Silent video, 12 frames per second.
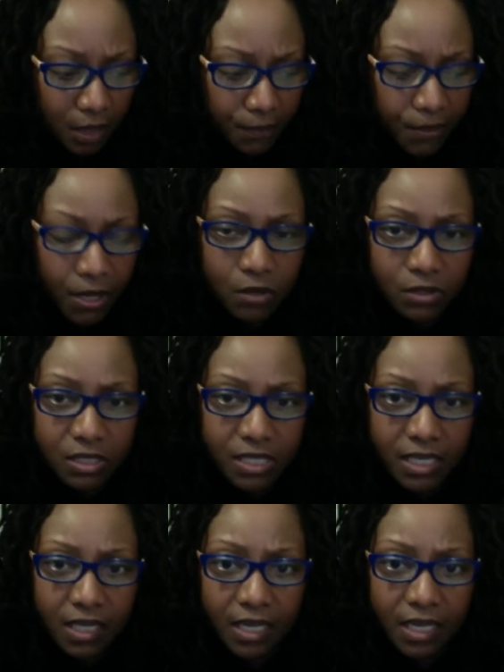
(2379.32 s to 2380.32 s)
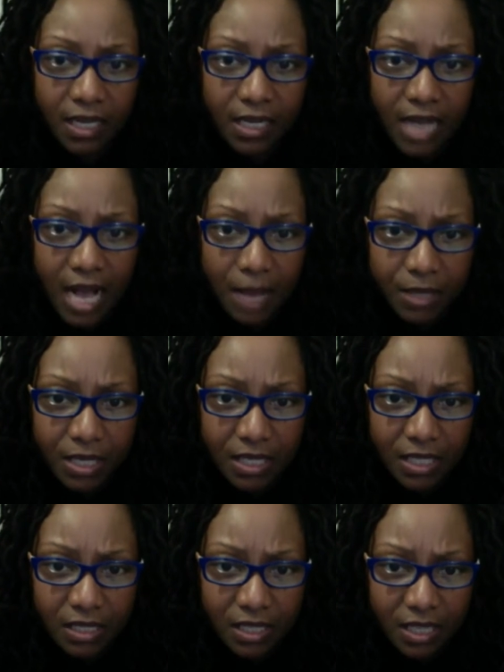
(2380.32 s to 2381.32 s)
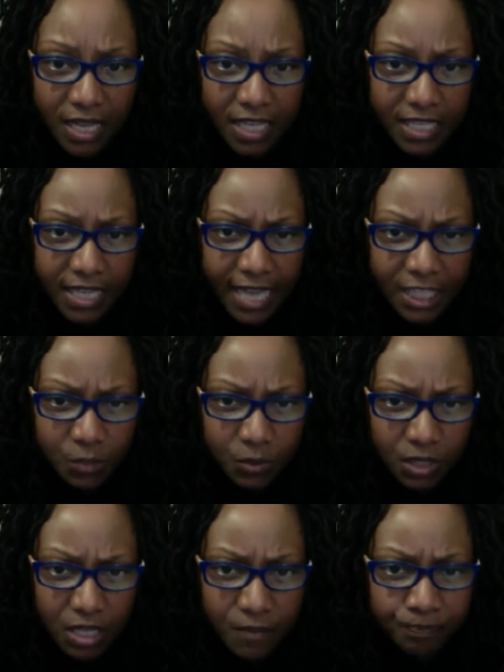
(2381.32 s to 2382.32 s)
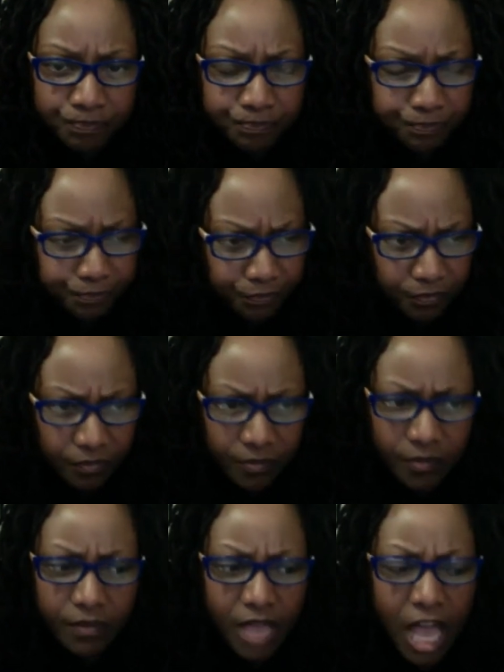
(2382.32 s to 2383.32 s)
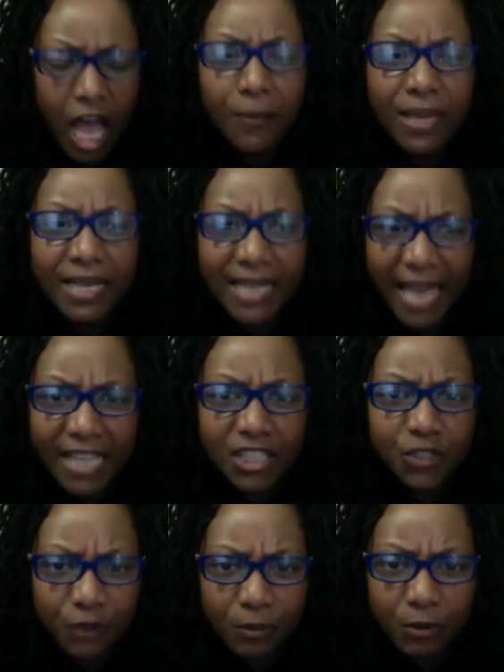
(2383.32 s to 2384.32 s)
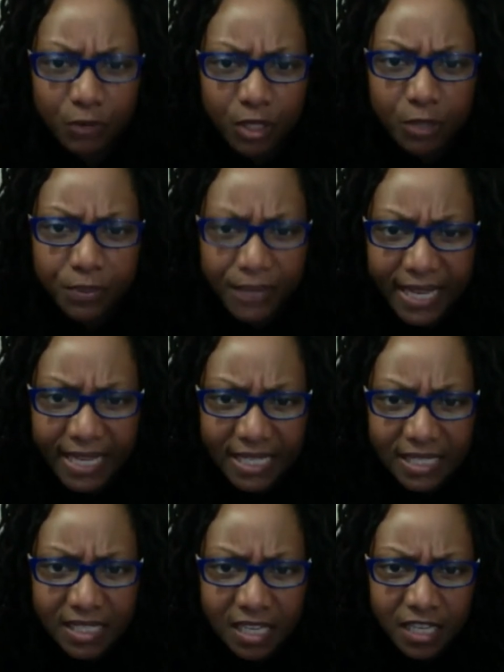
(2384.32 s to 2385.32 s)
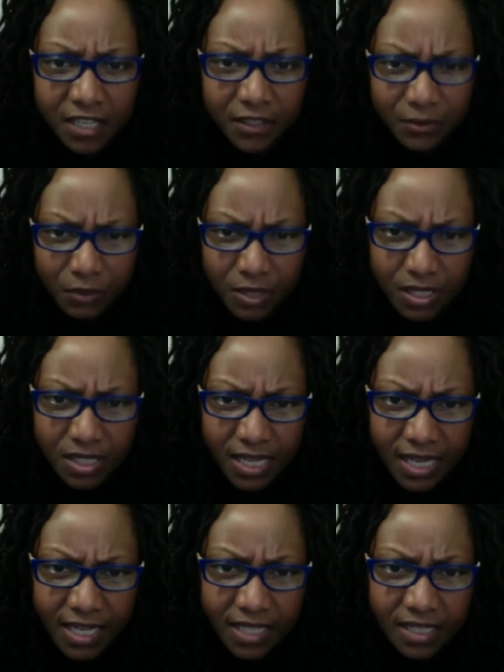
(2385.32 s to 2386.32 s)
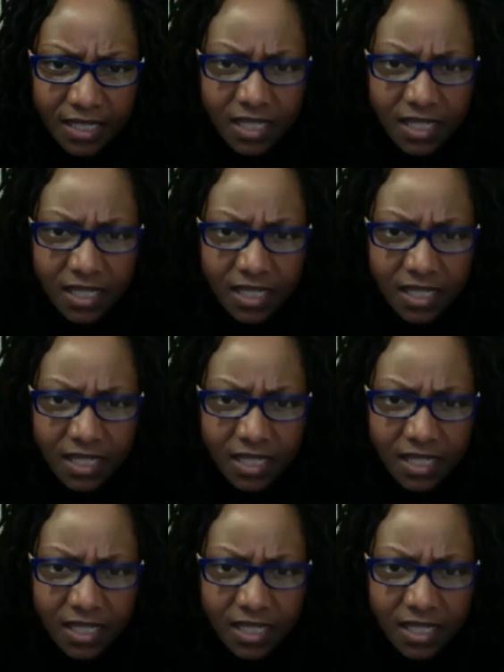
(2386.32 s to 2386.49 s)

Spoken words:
posts and comment and engage with them, I'm engaging from a real place. You understand?